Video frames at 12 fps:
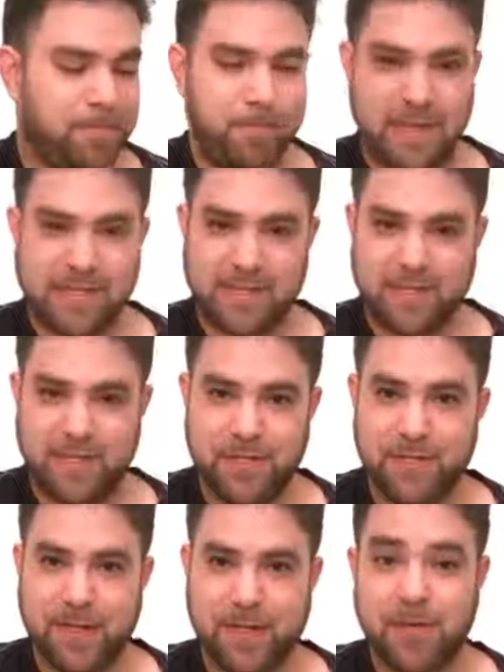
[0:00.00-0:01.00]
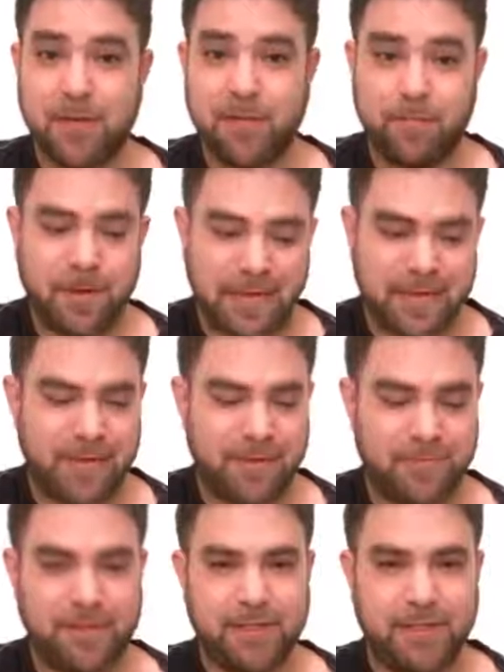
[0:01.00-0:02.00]
basic tuning,
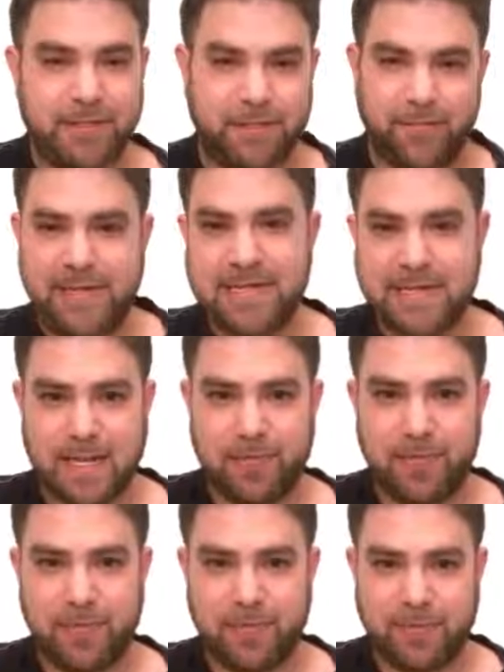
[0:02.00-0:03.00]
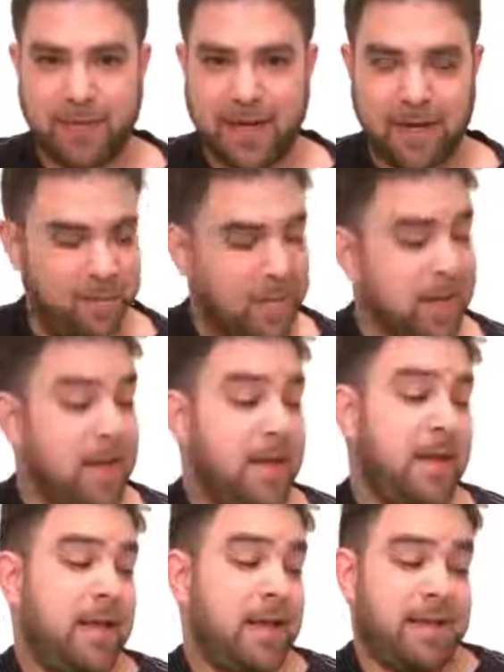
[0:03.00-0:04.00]
but it really frees up your playing.
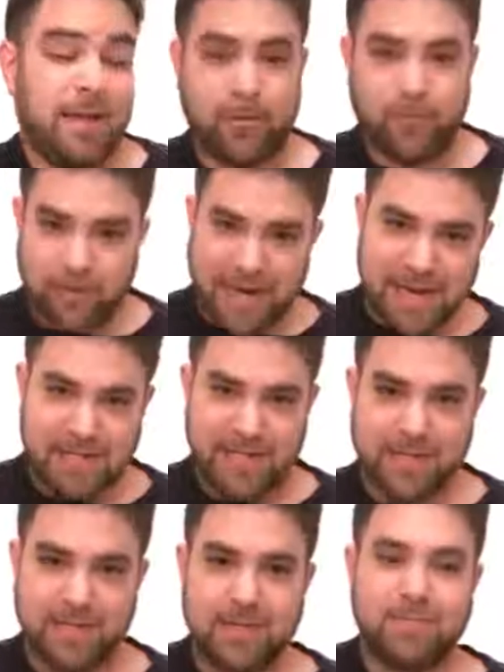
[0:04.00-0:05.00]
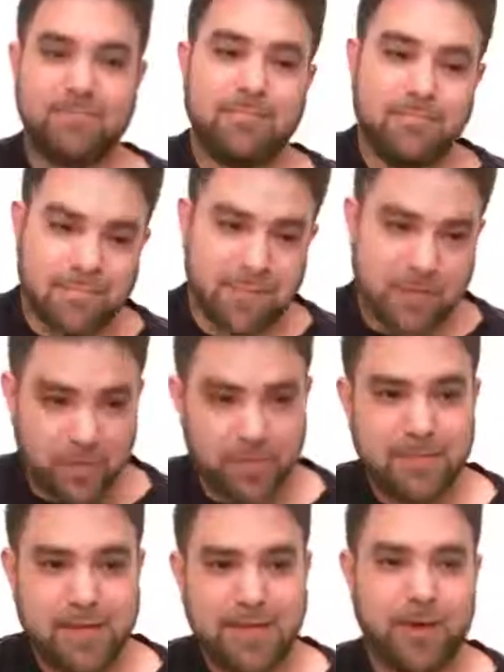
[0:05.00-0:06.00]
Now, granted,
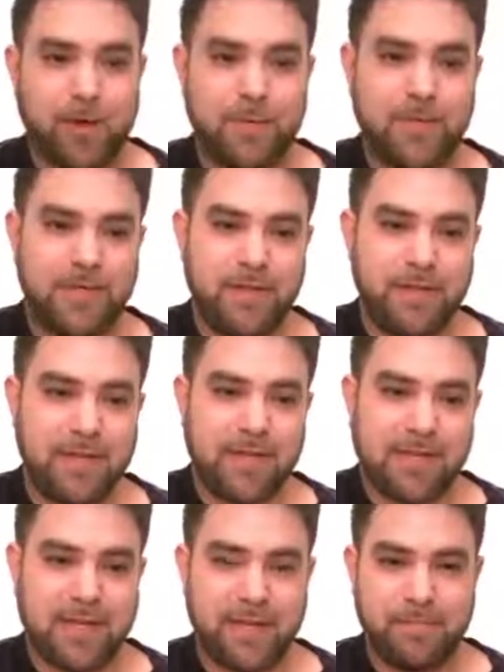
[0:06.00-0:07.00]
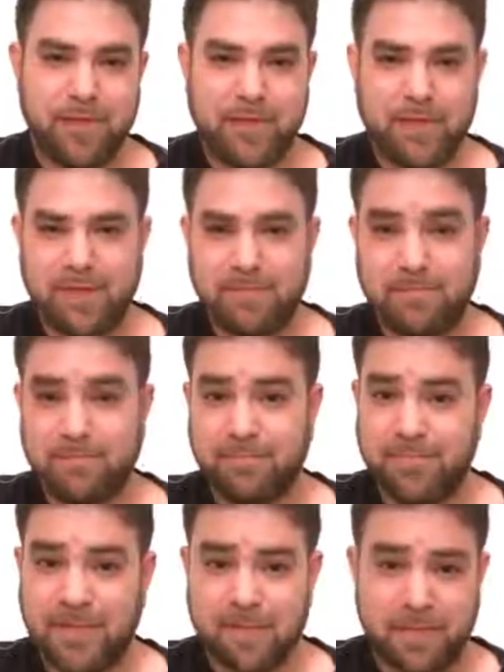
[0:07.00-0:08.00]
too many open tunings can
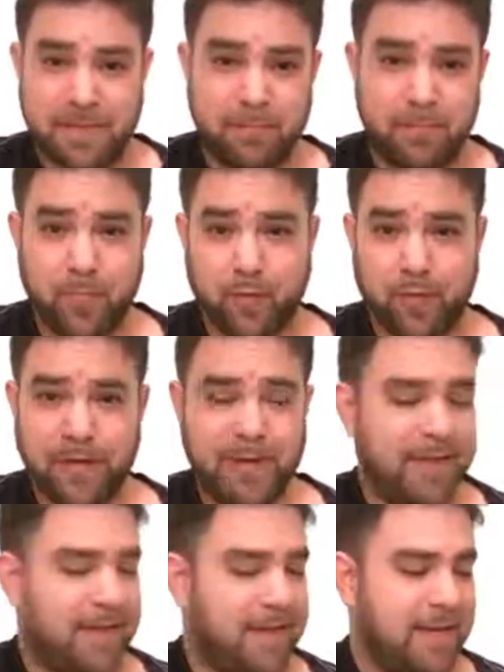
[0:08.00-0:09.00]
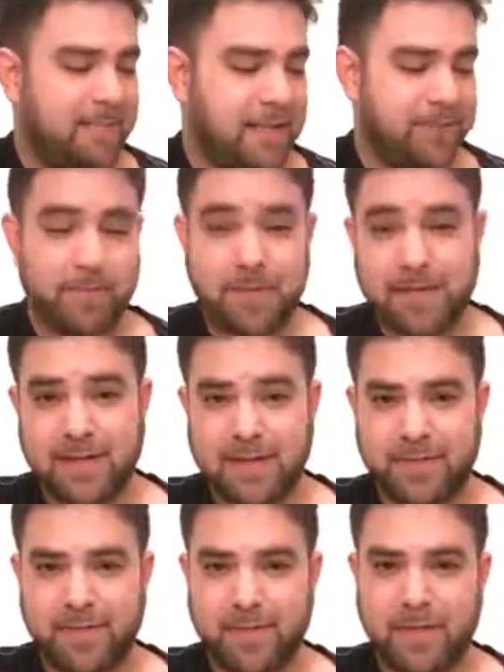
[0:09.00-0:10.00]
become a bit boring and a bit
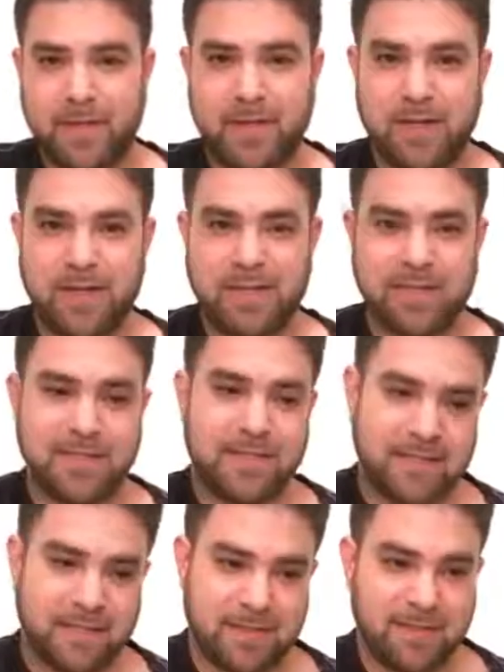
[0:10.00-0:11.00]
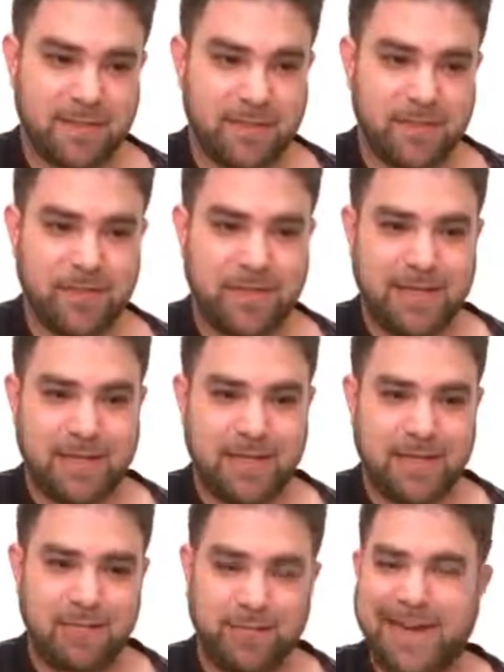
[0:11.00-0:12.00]
repetitive because you
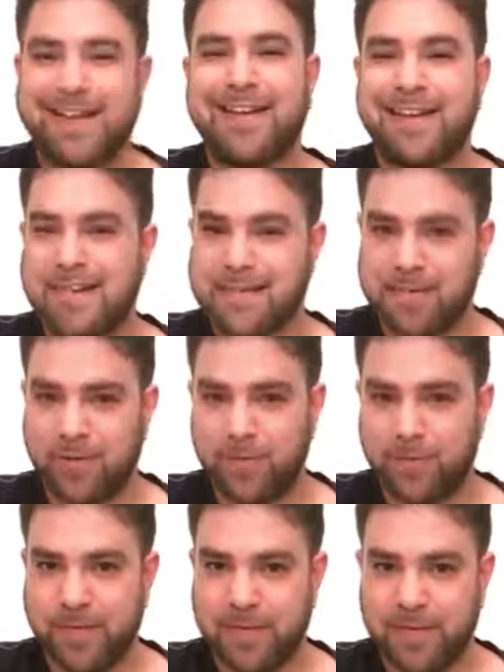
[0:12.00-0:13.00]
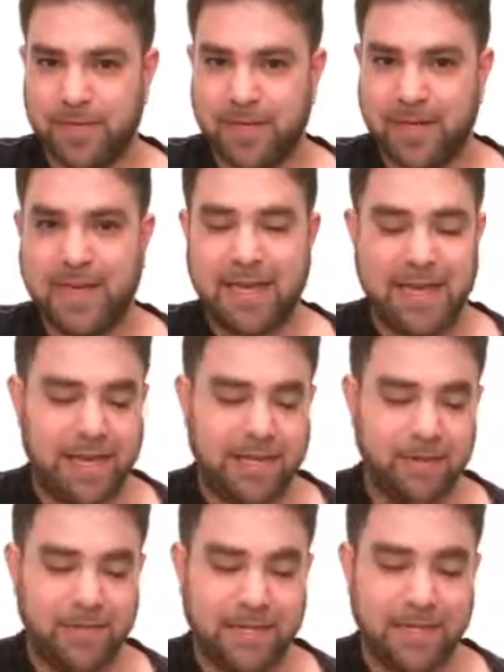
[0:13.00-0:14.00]
can recognize an open tuning
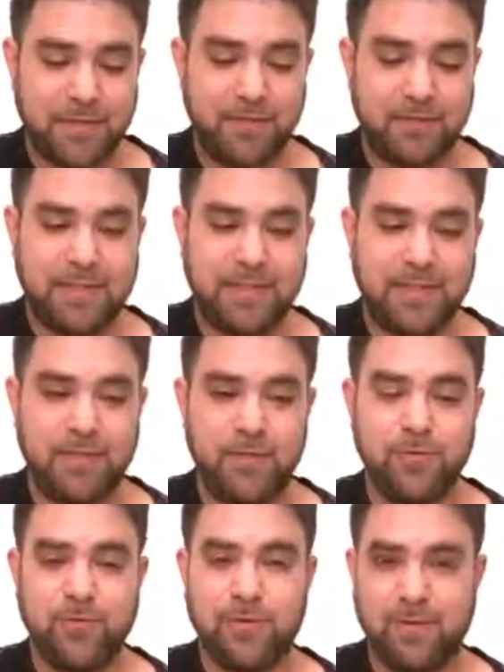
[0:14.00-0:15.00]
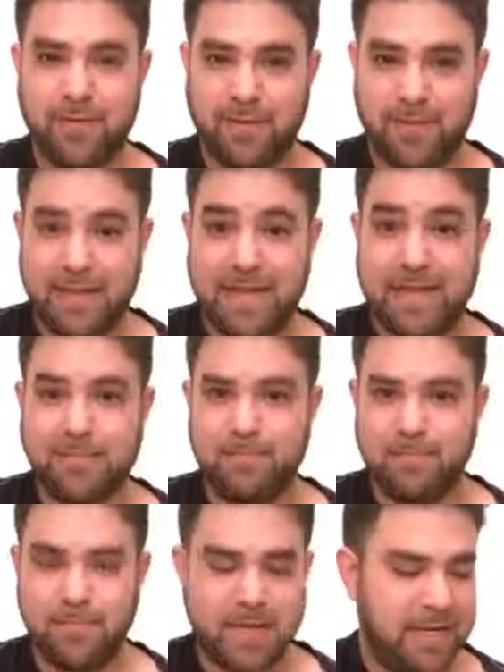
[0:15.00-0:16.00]
and you can't really do
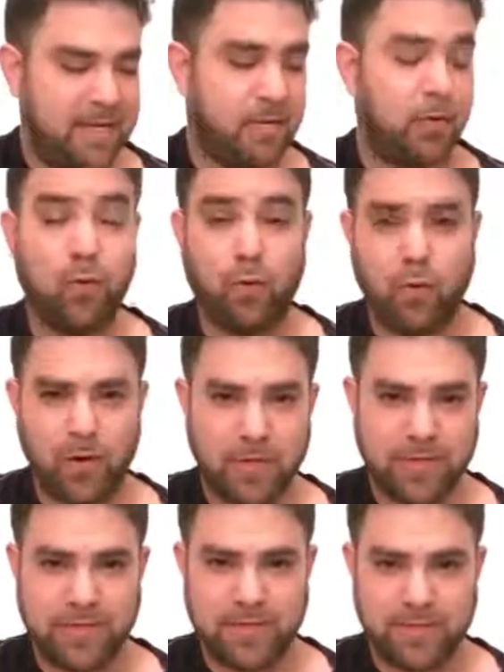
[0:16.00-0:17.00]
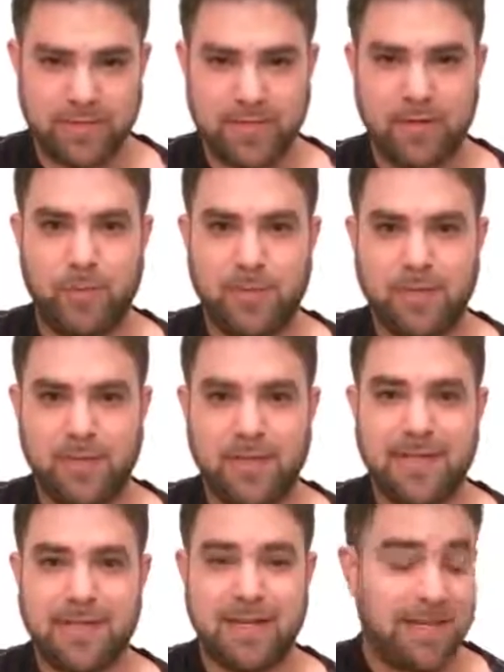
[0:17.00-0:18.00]
that many chords using open
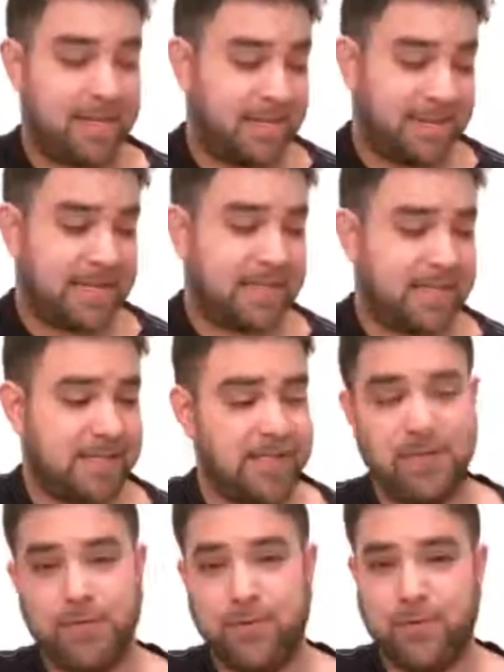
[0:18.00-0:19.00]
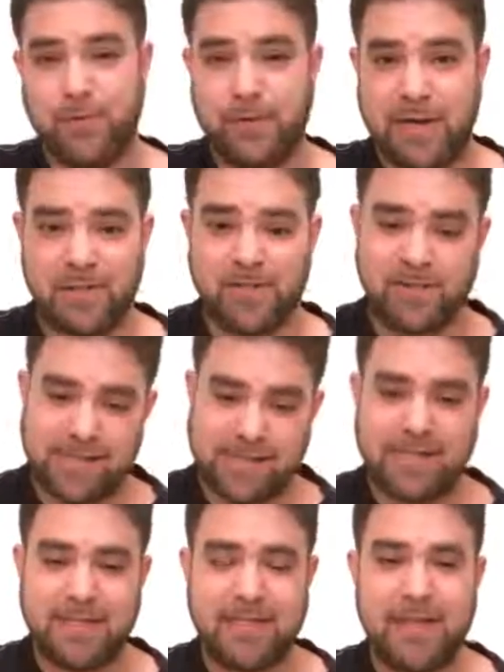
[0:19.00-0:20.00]
tunings unless you actually
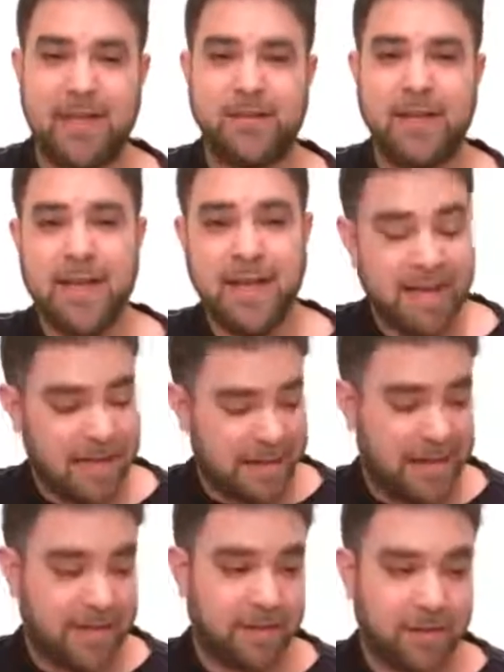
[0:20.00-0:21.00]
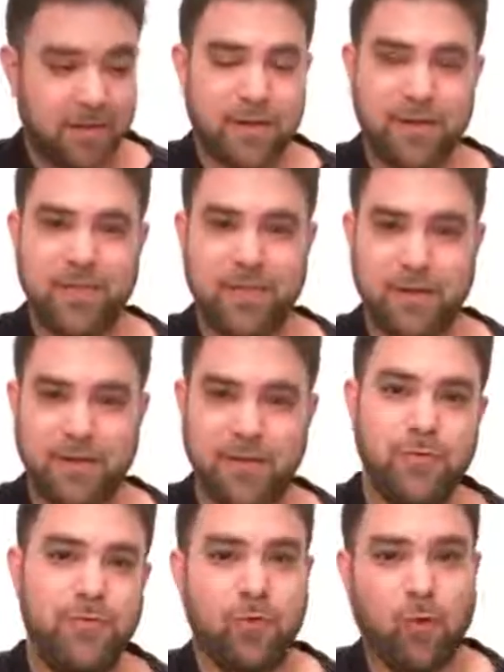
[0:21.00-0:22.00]
sit down and learn the
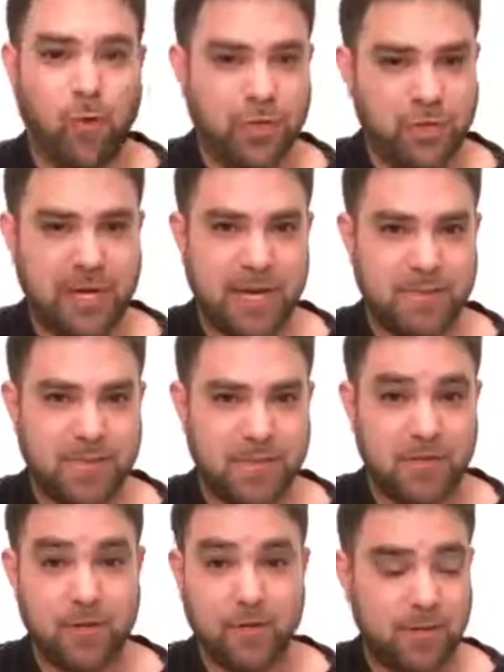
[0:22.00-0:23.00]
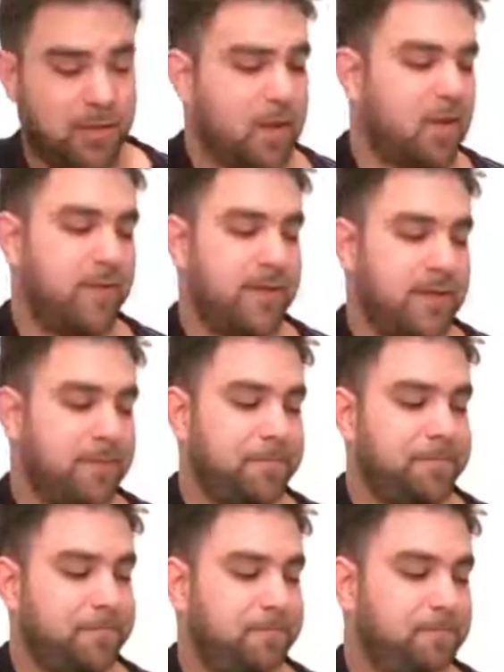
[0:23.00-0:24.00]
new chord shapes that go along with it.